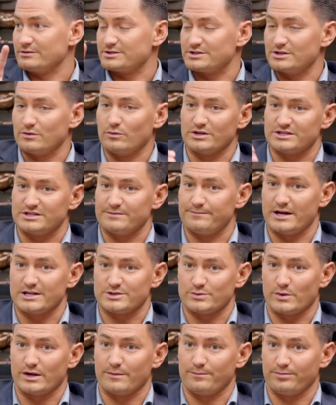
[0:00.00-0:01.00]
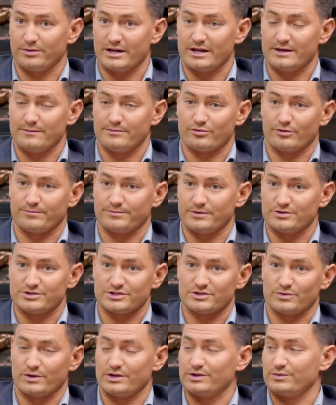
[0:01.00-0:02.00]
So what's the best way to play cryptos
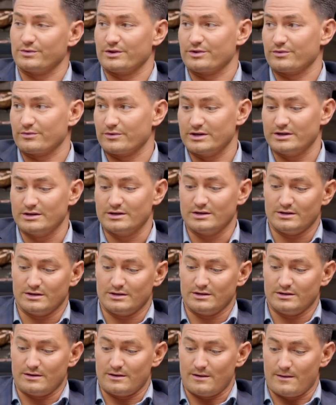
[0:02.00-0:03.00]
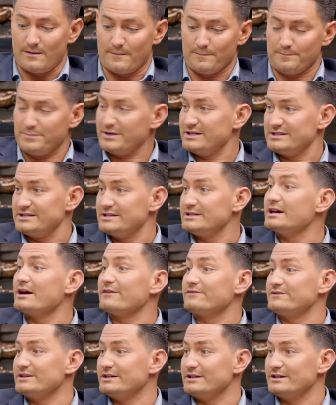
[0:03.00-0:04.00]
in 2023?
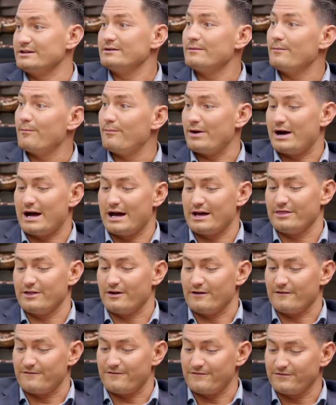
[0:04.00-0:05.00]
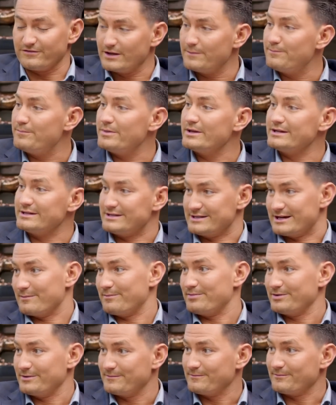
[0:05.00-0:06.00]
BTFD, buy the flippin'
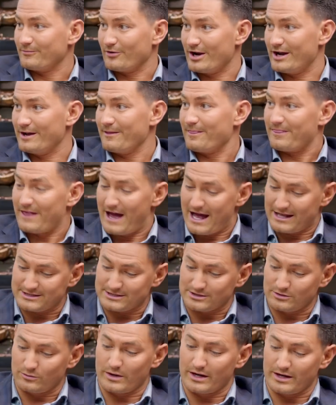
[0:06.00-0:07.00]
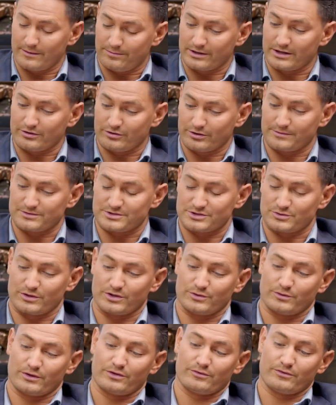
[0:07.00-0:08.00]
dip, right? That's the way to play cryptos in
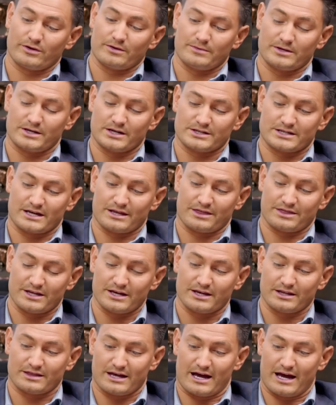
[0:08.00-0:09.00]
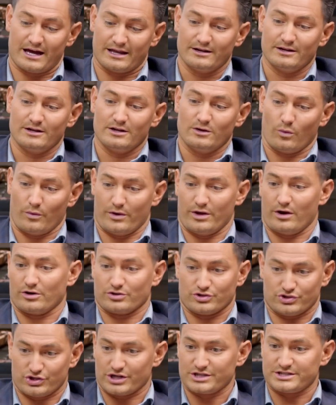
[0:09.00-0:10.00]
2023 because I think that we are
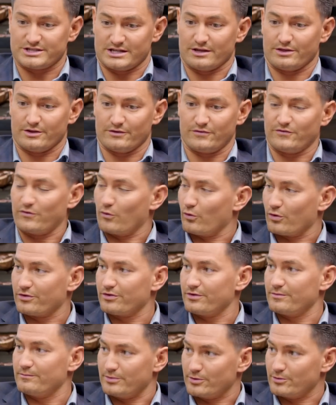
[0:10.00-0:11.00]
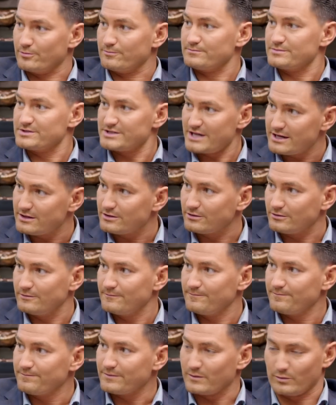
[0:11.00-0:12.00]
just in the 4th boom cycle.
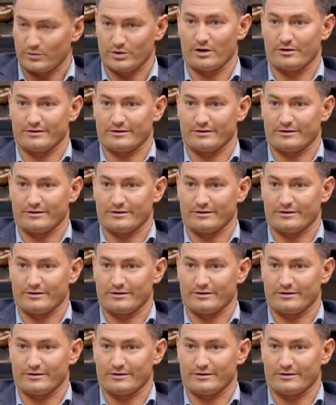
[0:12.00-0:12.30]
We